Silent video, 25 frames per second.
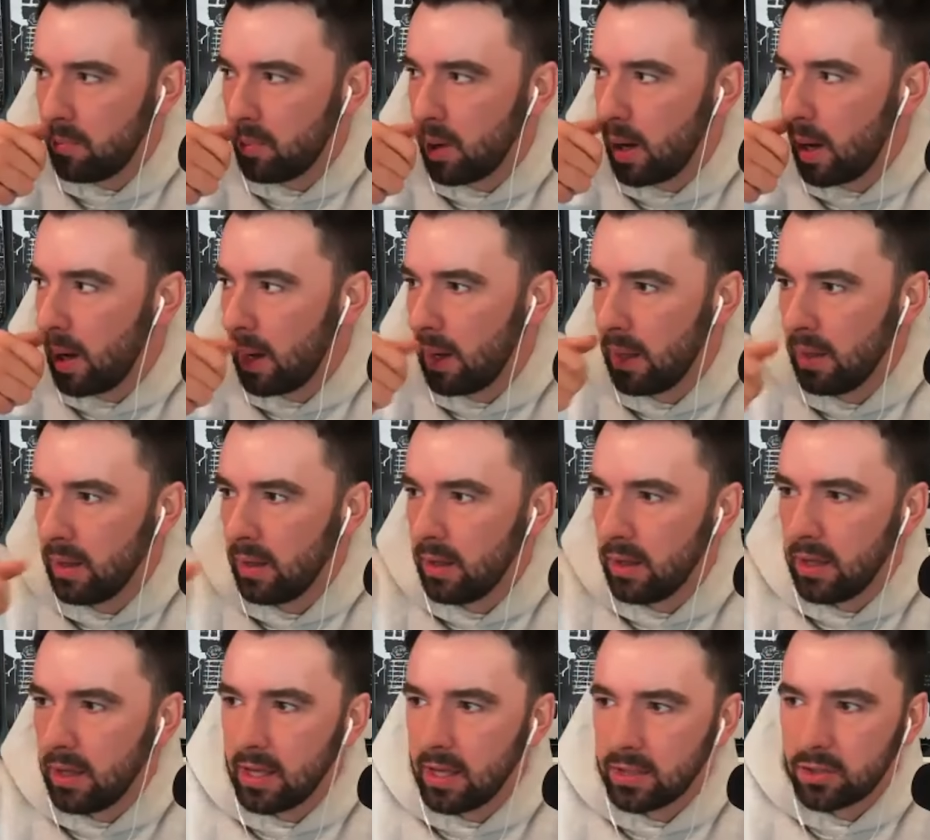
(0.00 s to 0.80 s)
but
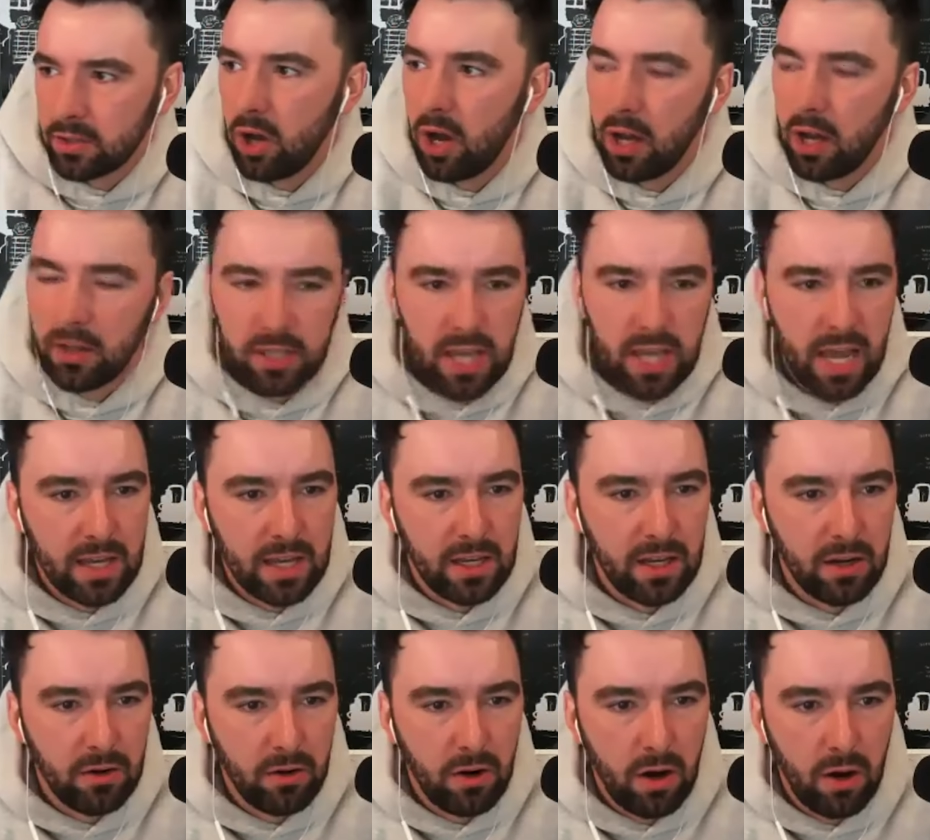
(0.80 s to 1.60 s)
it's not a
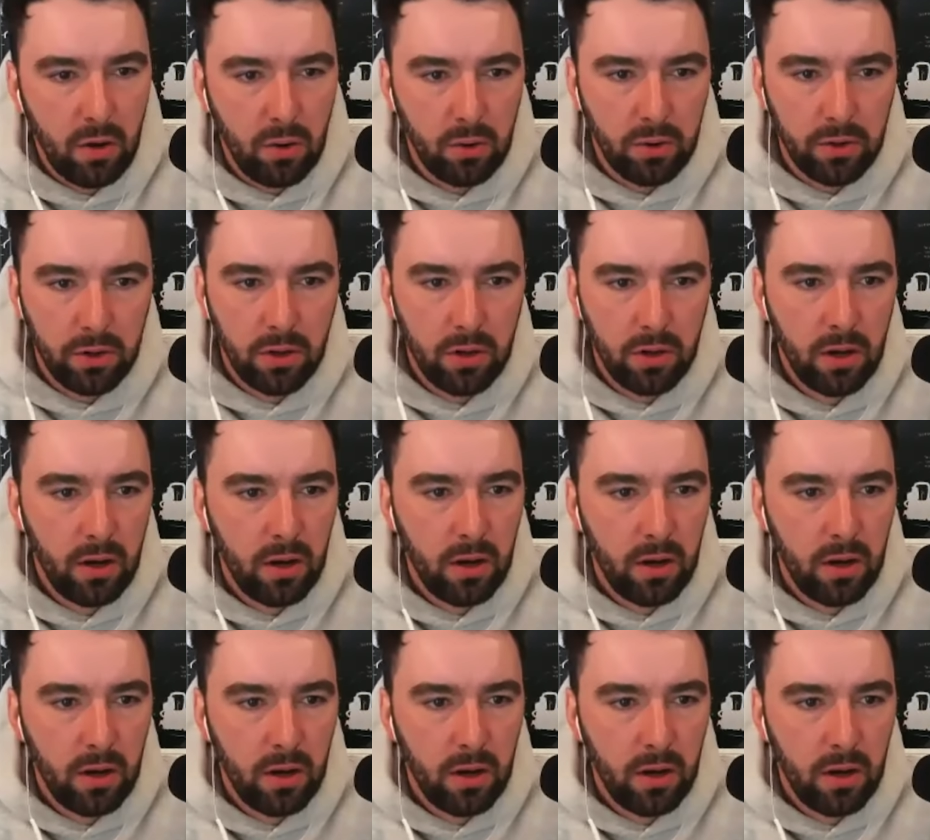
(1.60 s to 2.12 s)
10 year old